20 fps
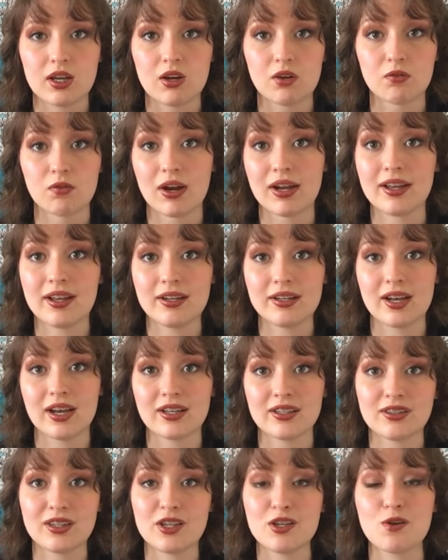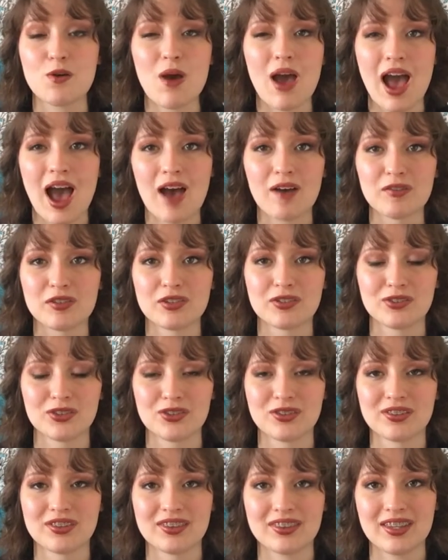recognize that you have a
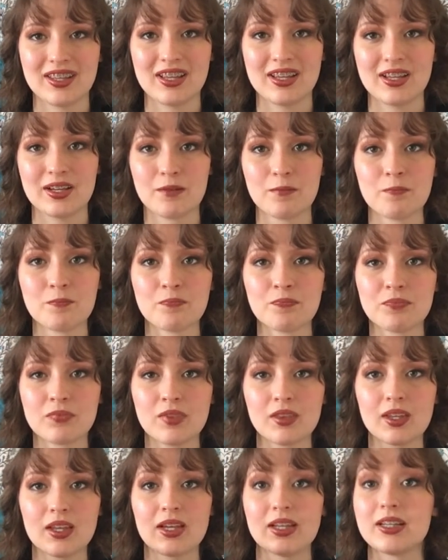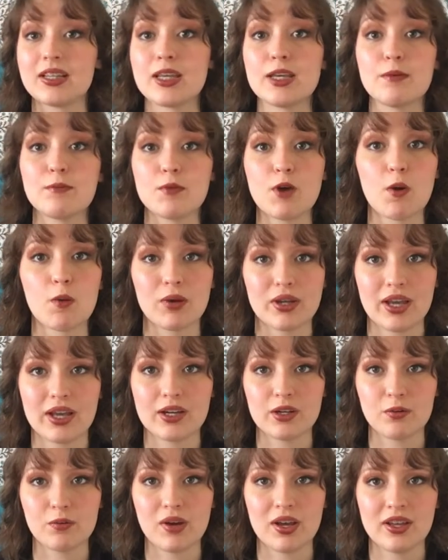certain thing and keep going
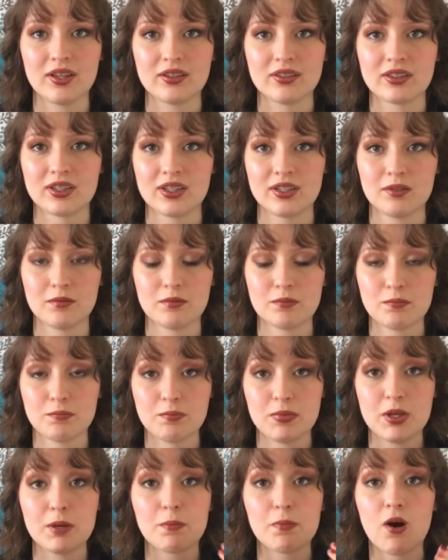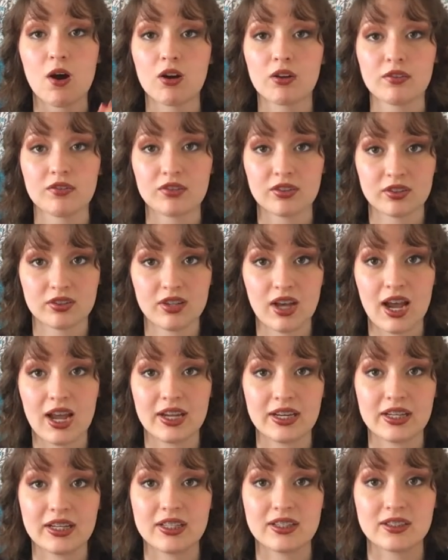anyways and be a part of
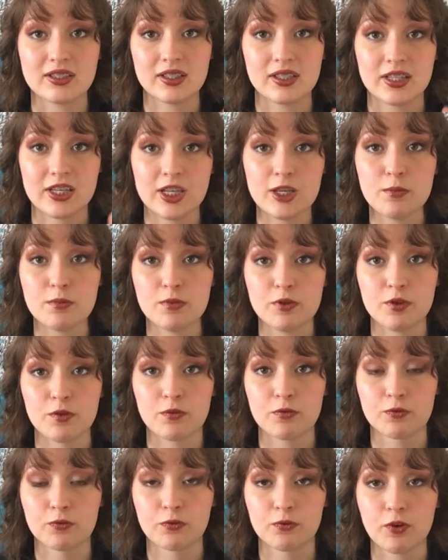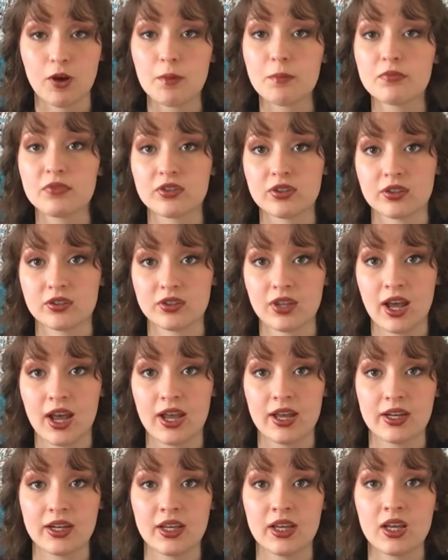society. It's to keep you from
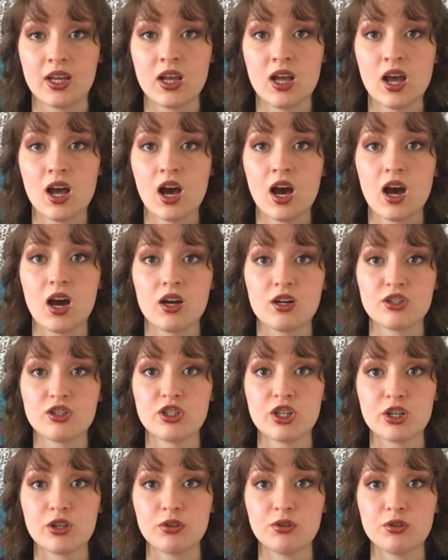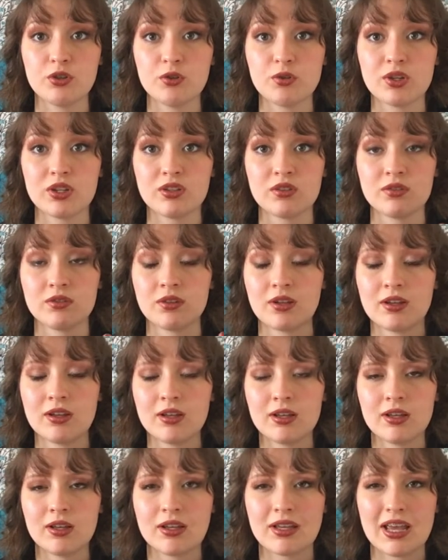society until you can
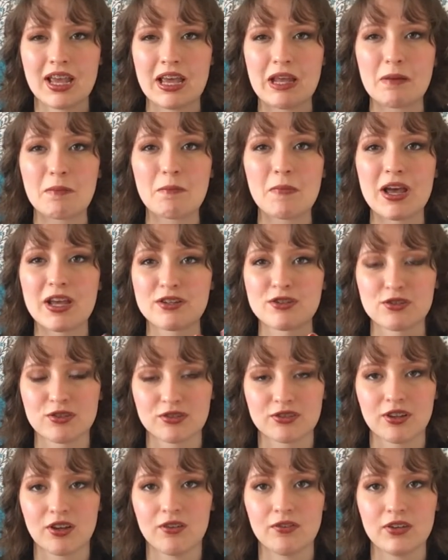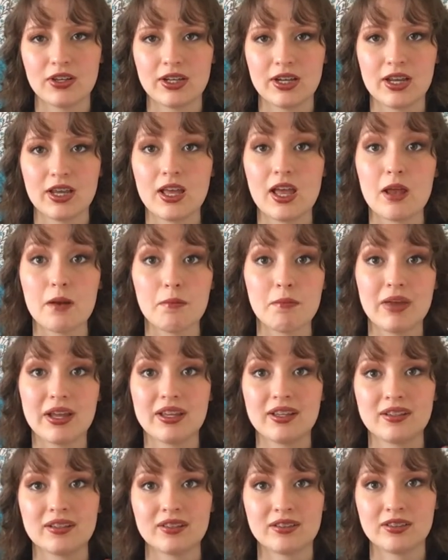enmesh yourself in it and make
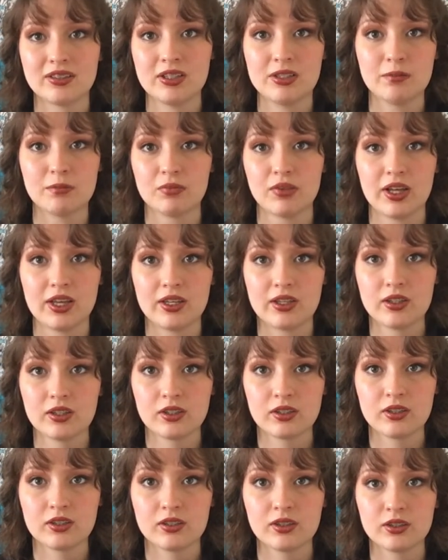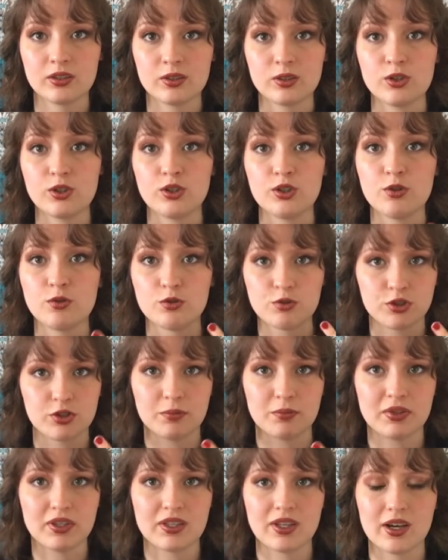it seem like you should
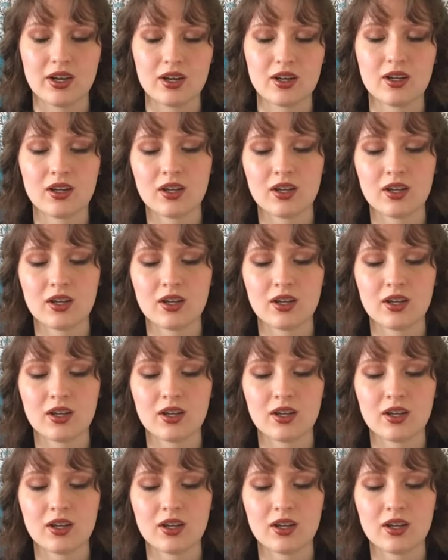be there.